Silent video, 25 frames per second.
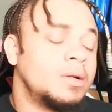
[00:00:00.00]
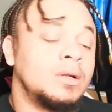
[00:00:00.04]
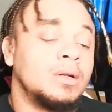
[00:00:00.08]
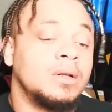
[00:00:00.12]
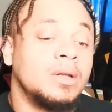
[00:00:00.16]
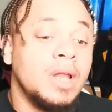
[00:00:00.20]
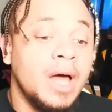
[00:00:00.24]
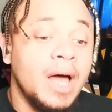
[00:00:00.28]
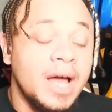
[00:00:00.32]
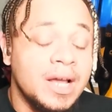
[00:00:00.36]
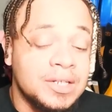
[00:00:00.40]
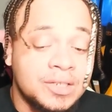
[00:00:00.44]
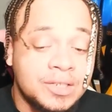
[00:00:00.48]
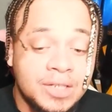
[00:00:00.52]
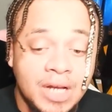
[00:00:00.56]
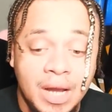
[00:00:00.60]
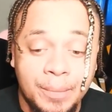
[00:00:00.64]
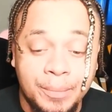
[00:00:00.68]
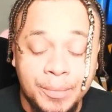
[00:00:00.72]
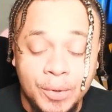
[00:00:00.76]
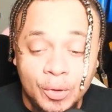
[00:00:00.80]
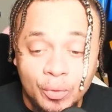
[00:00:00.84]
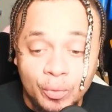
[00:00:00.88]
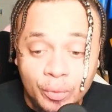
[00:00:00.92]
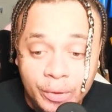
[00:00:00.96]
Last
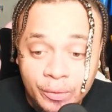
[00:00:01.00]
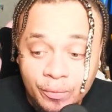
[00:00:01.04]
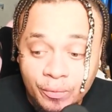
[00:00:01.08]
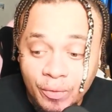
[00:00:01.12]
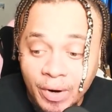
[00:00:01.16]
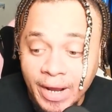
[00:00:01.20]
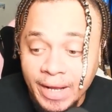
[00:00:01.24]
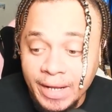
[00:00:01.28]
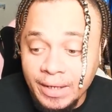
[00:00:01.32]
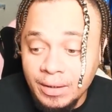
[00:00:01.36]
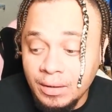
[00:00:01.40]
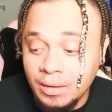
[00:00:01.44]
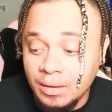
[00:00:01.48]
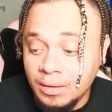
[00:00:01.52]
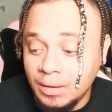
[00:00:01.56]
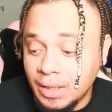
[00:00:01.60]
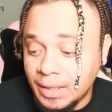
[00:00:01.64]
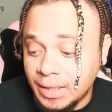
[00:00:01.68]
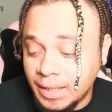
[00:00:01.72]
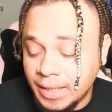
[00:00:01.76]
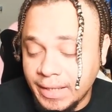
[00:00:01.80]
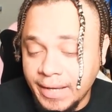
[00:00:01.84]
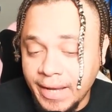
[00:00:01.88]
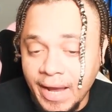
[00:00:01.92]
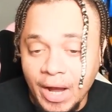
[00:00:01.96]
chapter, we read that
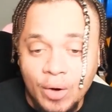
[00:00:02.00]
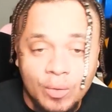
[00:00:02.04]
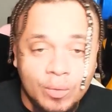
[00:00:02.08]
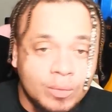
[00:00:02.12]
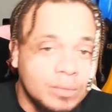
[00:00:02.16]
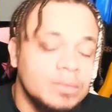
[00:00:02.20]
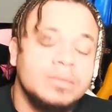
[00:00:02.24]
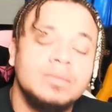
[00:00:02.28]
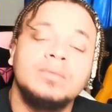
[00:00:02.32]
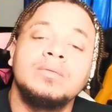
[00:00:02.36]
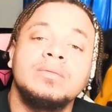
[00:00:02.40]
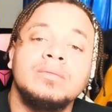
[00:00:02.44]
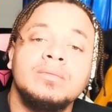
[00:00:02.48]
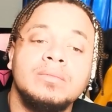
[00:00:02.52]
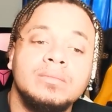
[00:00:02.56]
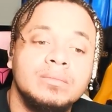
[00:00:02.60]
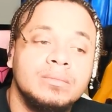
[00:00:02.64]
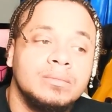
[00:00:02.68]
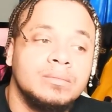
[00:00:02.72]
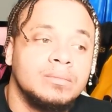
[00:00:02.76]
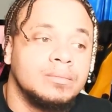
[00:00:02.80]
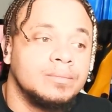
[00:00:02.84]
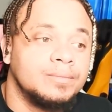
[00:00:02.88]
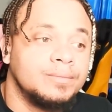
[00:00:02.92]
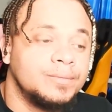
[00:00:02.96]
the Count,
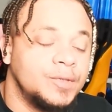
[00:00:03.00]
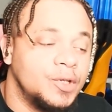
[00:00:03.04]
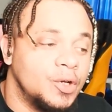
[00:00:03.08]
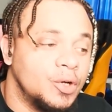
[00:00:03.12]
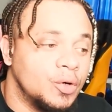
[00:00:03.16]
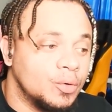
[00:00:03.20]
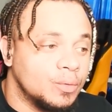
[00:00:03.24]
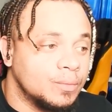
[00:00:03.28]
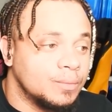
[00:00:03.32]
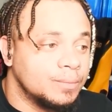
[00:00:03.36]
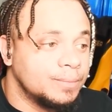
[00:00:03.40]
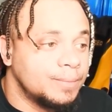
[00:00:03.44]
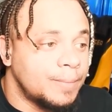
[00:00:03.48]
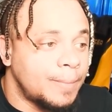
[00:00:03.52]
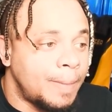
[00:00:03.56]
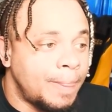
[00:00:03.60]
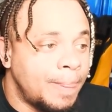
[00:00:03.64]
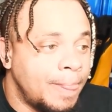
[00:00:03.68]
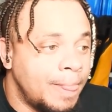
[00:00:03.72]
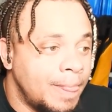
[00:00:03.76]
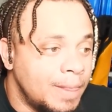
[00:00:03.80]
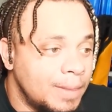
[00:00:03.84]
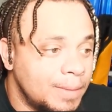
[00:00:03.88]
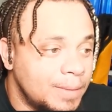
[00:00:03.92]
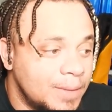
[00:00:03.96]
you know,
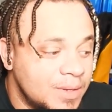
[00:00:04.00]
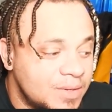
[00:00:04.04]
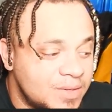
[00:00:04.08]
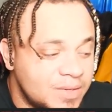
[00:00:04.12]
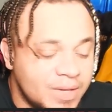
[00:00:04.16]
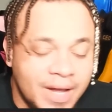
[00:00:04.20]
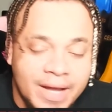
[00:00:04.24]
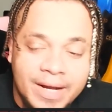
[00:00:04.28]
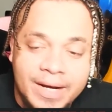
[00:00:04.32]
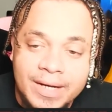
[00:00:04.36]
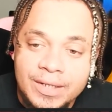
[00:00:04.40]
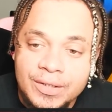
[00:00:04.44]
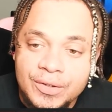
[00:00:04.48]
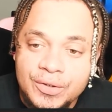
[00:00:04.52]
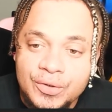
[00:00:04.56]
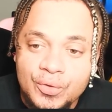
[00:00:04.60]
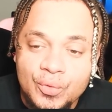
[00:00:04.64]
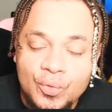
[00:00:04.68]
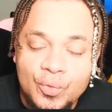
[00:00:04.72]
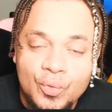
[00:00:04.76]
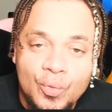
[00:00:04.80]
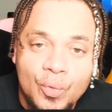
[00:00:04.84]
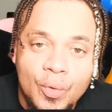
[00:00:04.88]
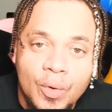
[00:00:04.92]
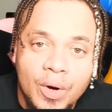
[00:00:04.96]
decided
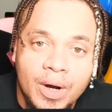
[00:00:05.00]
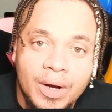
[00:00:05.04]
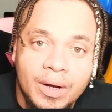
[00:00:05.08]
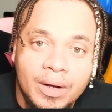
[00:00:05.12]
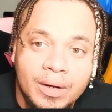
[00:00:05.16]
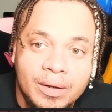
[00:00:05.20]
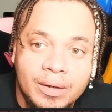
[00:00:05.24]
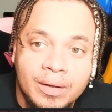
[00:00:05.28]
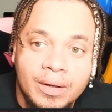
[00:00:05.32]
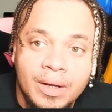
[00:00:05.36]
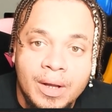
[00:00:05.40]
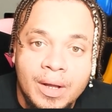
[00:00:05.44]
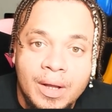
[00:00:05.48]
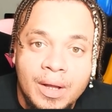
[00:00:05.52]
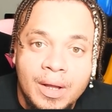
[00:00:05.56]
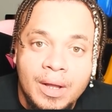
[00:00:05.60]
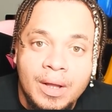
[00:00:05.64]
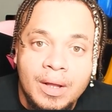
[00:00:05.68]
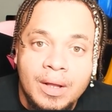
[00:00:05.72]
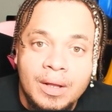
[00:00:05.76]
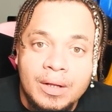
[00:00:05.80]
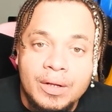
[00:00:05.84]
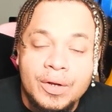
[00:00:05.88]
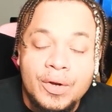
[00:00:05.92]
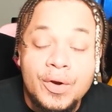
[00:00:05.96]
to
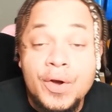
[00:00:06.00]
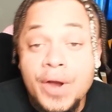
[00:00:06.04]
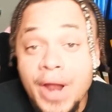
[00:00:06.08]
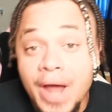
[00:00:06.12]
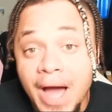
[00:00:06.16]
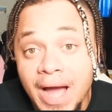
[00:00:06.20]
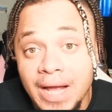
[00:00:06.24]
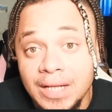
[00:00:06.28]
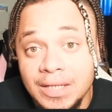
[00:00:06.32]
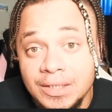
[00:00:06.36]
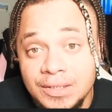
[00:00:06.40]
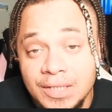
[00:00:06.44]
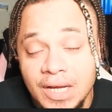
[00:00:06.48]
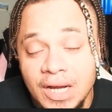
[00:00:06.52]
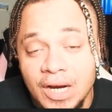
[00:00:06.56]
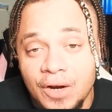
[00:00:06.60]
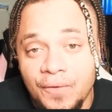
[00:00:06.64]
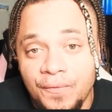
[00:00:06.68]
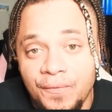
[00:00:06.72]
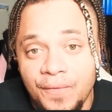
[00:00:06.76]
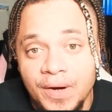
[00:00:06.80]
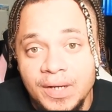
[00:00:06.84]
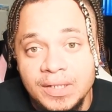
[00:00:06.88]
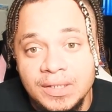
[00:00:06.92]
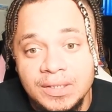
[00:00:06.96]
not
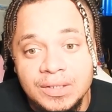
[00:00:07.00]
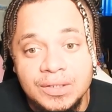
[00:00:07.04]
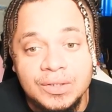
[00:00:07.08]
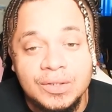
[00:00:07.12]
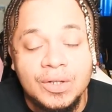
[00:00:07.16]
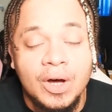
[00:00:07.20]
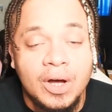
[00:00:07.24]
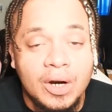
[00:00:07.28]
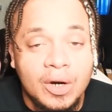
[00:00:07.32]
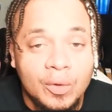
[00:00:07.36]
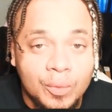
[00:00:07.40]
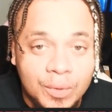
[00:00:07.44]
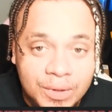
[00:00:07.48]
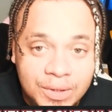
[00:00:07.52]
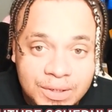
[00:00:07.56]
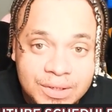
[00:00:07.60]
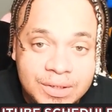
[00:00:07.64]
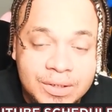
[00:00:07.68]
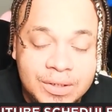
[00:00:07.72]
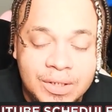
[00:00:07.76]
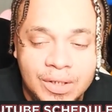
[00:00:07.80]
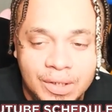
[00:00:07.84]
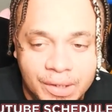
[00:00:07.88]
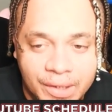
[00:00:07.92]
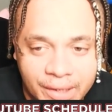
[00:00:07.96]
sacrifice his daughter, which is
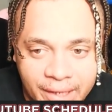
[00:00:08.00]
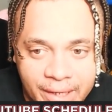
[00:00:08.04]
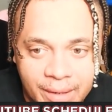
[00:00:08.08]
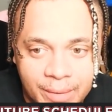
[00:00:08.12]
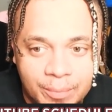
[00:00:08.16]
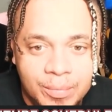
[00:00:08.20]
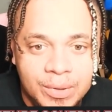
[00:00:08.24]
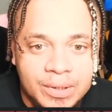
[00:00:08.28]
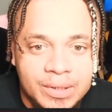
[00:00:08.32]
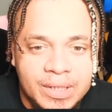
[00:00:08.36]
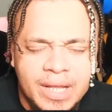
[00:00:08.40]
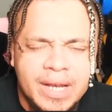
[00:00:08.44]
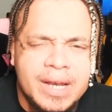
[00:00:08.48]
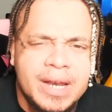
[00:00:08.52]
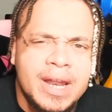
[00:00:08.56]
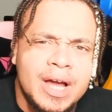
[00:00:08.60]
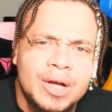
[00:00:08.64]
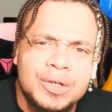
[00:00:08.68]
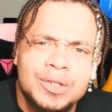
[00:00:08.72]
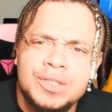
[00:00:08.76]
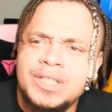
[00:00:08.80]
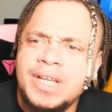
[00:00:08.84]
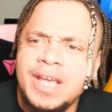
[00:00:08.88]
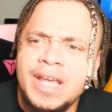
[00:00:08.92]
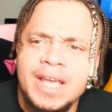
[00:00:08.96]
a good thing, but then now
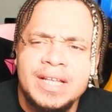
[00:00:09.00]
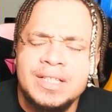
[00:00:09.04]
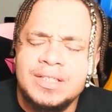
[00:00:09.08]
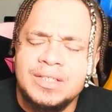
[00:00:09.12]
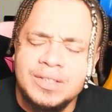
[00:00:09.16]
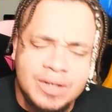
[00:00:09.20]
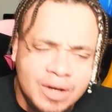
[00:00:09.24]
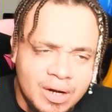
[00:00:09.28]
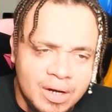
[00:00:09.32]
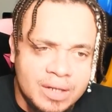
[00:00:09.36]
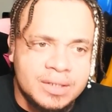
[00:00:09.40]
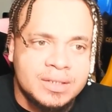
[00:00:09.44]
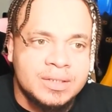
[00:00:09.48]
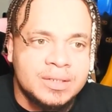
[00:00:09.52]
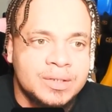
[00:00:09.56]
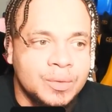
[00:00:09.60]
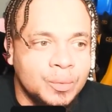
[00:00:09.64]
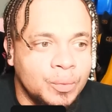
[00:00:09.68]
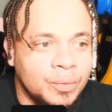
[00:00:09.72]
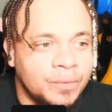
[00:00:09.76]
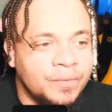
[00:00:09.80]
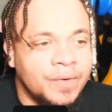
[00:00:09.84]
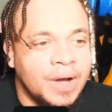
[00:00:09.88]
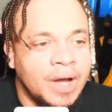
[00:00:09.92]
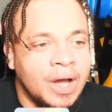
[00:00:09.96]
she hates Guts.
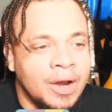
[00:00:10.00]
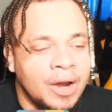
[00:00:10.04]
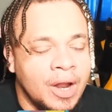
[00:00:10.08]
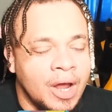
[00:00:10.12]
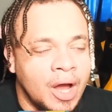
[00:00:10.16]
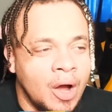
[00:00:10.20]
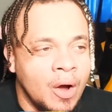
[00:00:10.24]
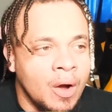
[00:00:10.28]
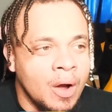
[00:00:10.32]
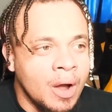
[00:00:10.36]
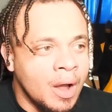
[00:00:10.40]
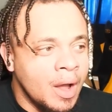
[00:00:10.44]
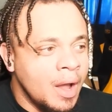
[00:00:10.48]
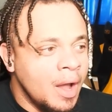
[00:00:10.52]
We found out